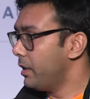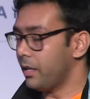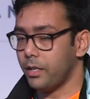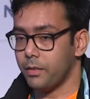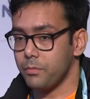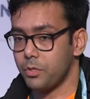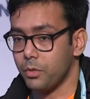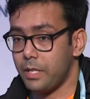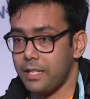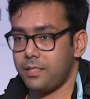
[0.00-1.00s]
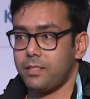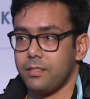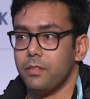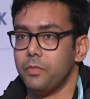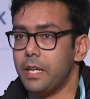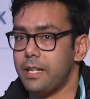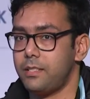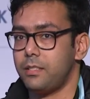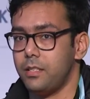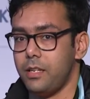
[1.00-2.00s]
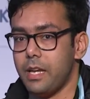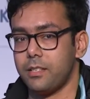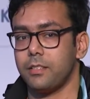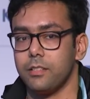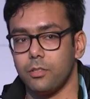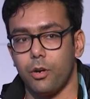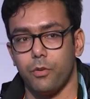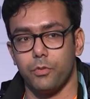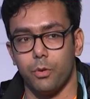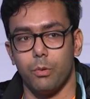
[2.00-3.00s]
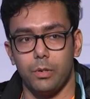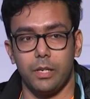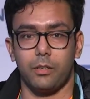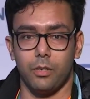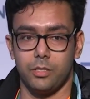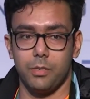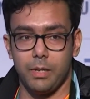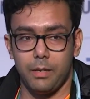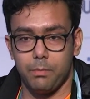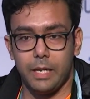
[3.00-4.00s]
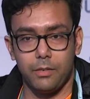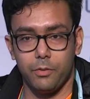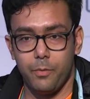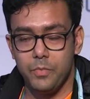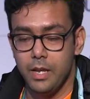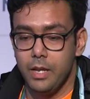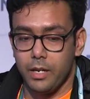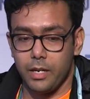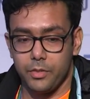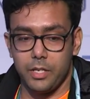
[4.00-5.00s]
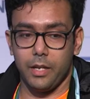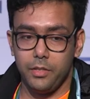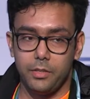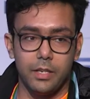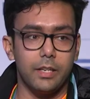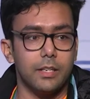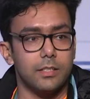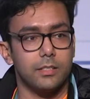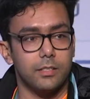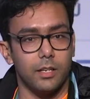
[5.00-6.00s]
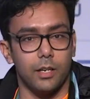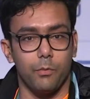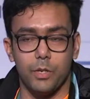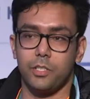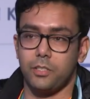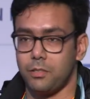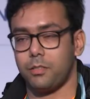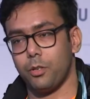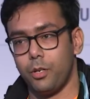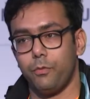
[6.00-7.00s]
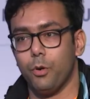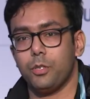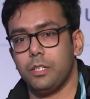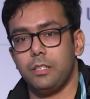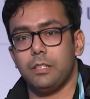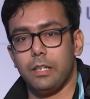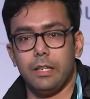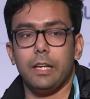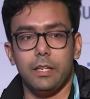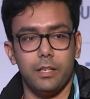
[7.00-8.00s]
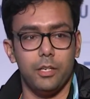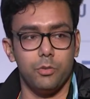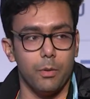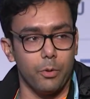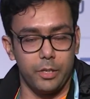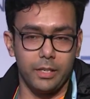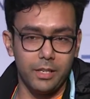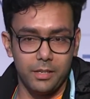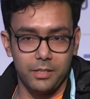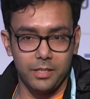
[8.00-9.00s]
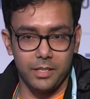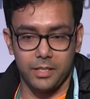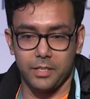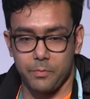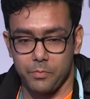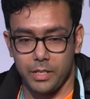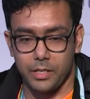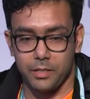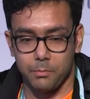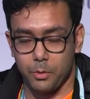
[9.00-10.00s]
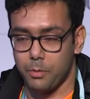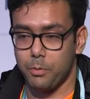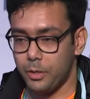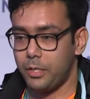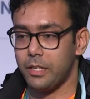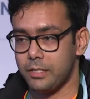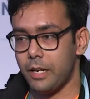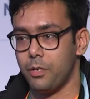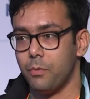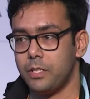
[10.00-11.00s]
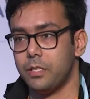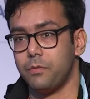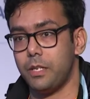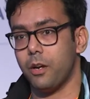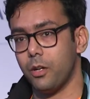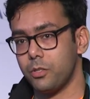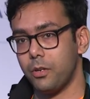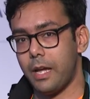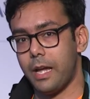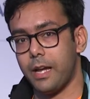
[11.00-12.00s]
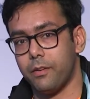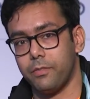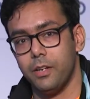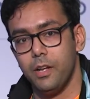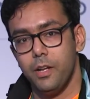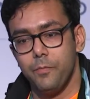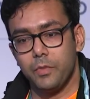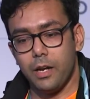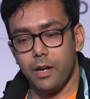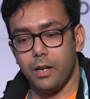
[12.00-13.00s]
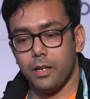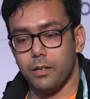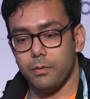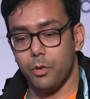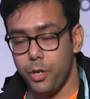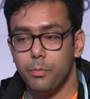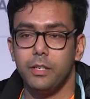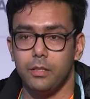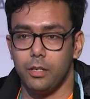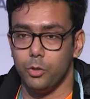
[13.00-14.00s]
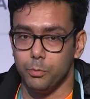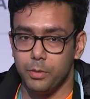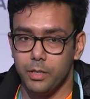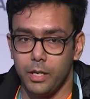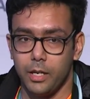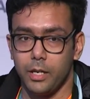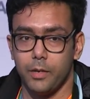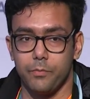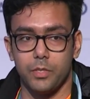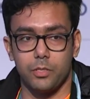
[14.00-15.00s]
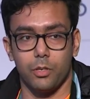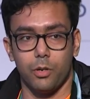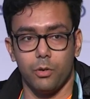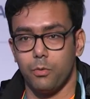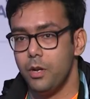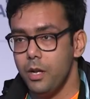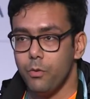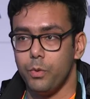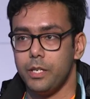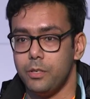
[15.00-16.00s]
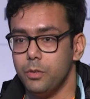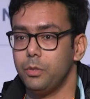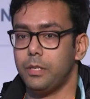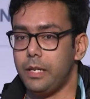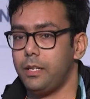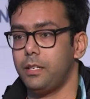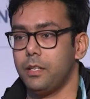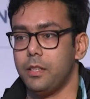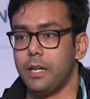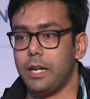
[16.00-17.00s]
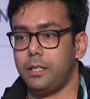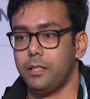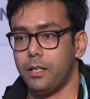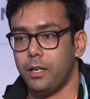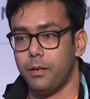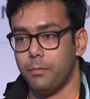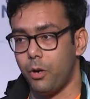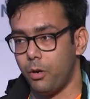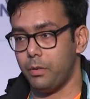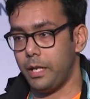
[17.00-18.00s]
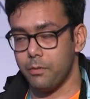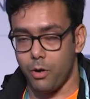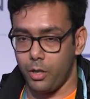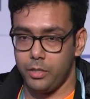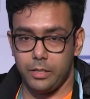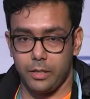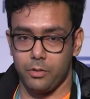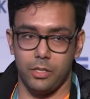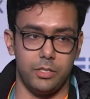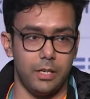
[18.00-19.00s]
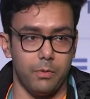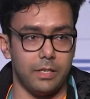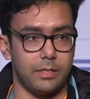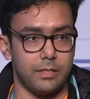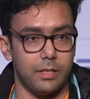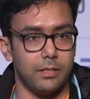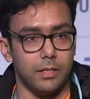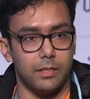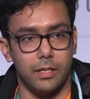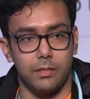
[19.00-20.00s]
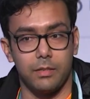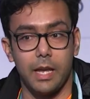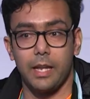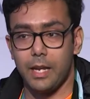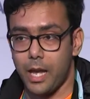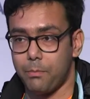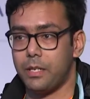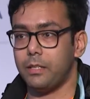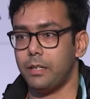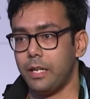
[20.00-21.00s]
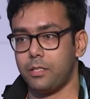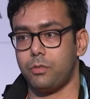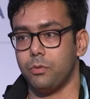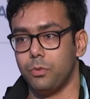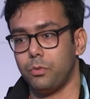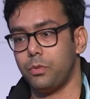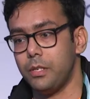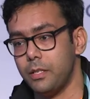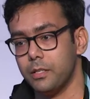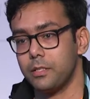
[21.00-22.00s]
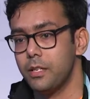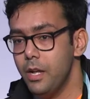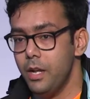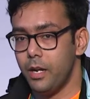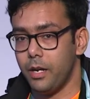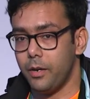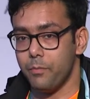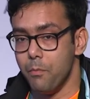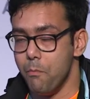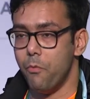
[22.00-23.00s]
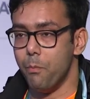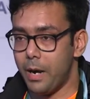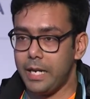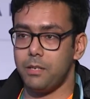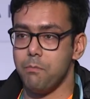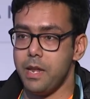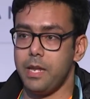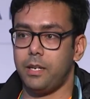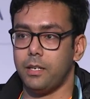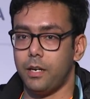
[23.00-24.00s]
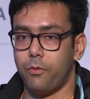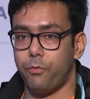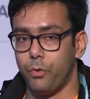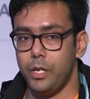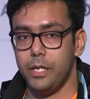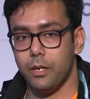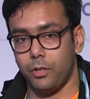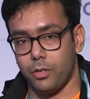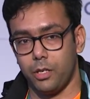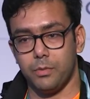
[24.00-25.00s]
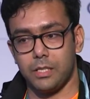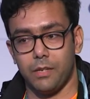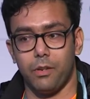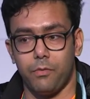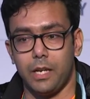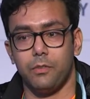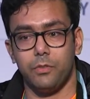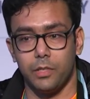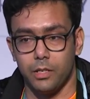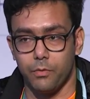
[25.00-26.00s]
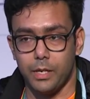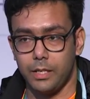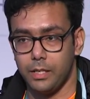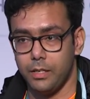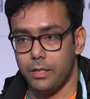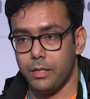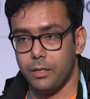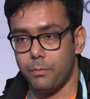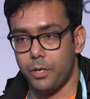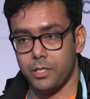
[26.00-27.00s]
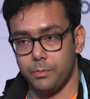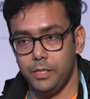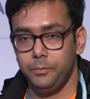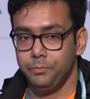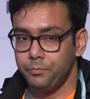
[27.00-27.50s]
Uh, so that's, that's the essence of the whole technology pl platform. Uh, the other thing is, which sort of goes in, in, into a political, po political scenario, which is we also have uh, human in the loop. Uh, so we do think that uh, all, like all the technology advances that, uh, that can happen in the next two to three years uh, might make a fully autonomous level five uh, vehicle possible.